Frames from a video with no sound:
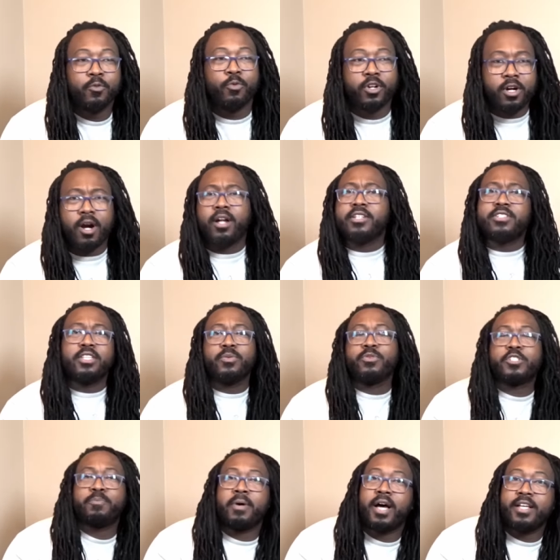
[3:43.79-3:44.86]
regardless of the
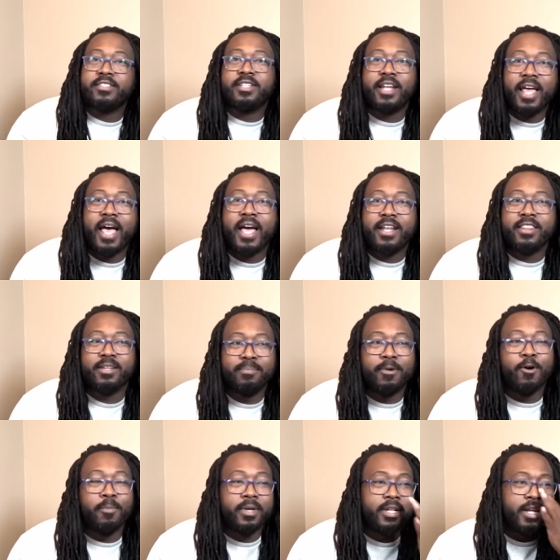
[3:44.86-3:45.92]
response it had in the
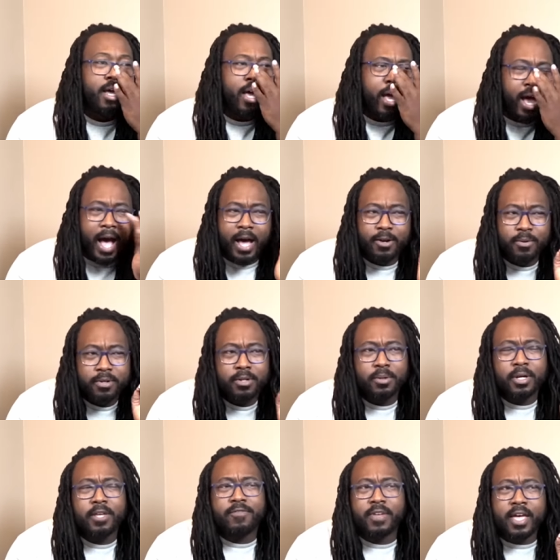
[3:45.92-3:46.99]
moment, I don't
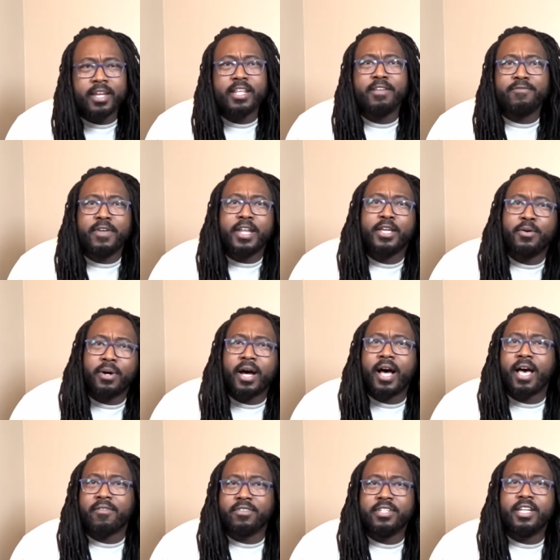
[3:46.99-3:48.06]
know if any video
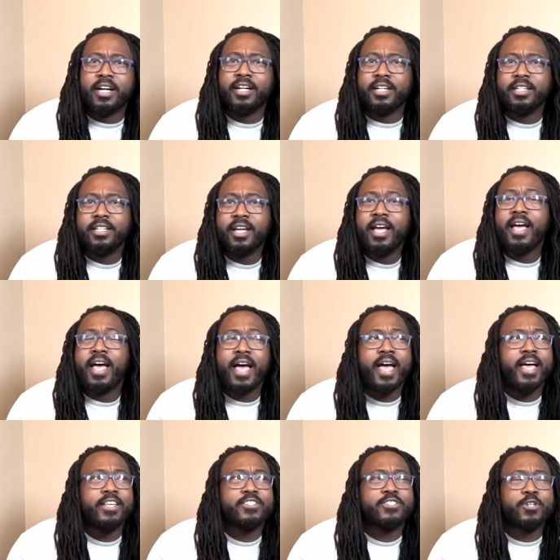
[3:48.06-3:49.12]
I've done
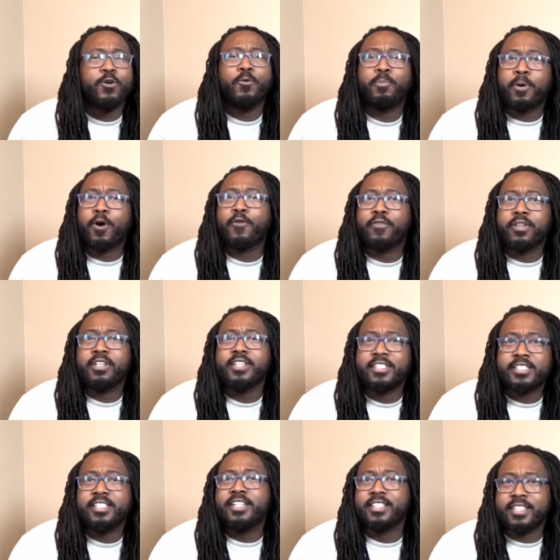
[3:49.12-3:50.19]
has so perfectly
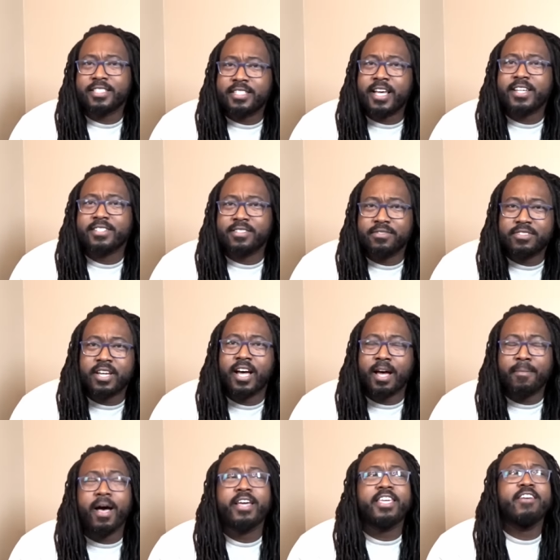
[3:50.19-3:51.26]
stood the test of time.
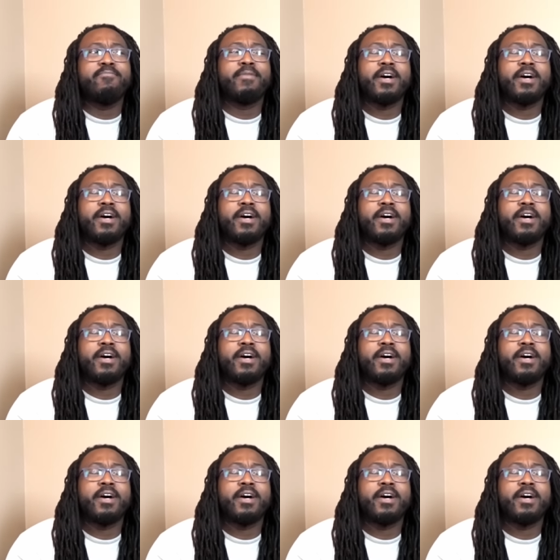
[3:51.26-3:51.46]
I give